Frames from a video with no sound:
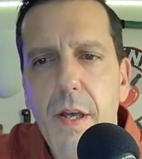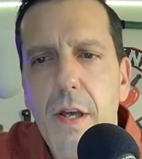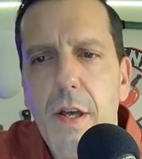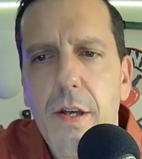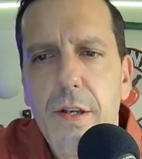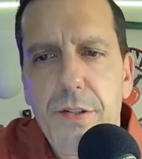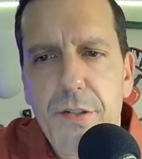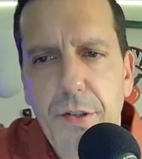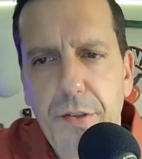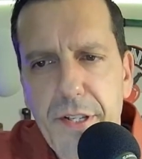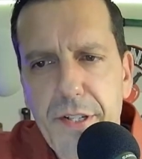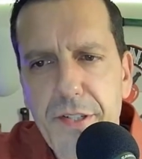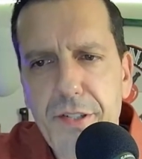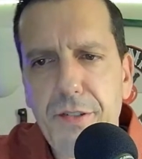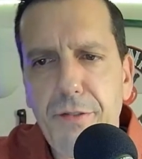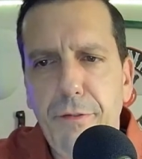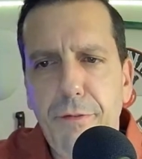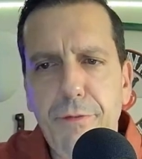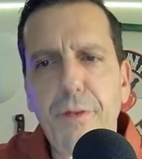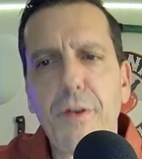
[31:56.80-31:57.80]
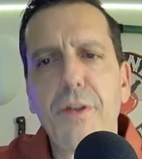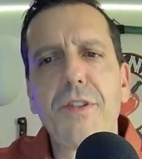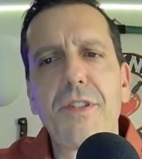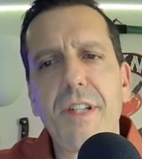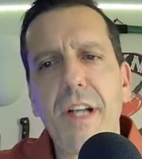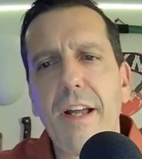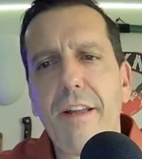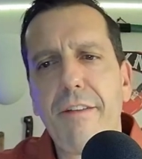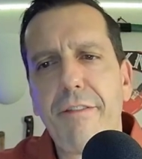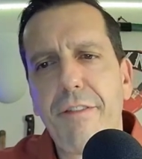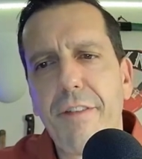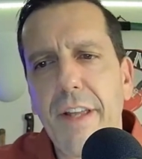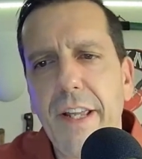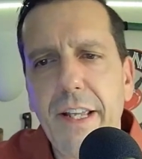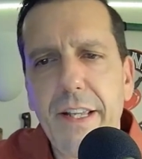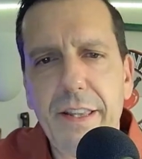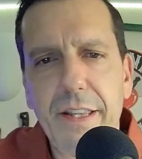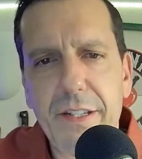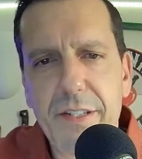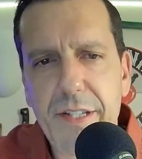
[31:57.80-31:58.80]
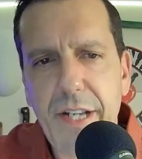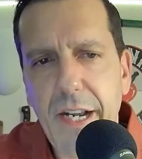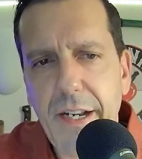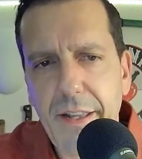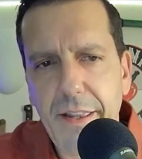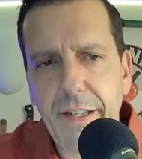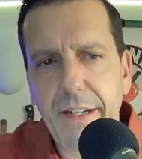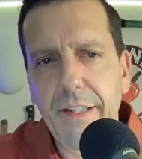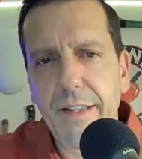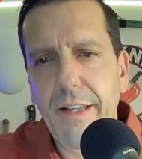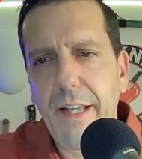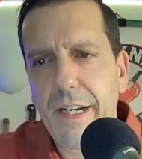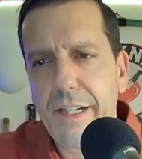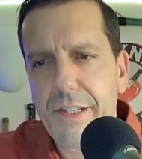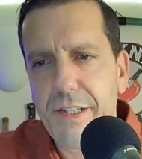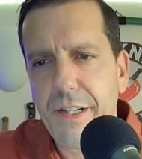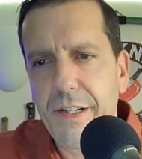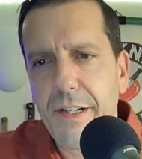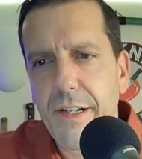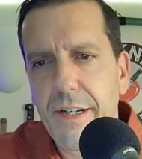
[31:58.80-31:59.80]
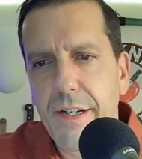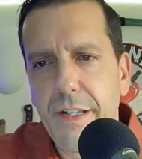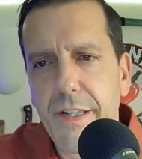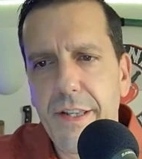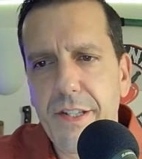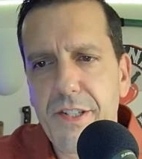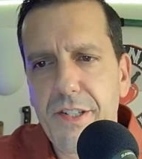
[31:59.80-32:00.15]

So, this first knife in the state of the collection, the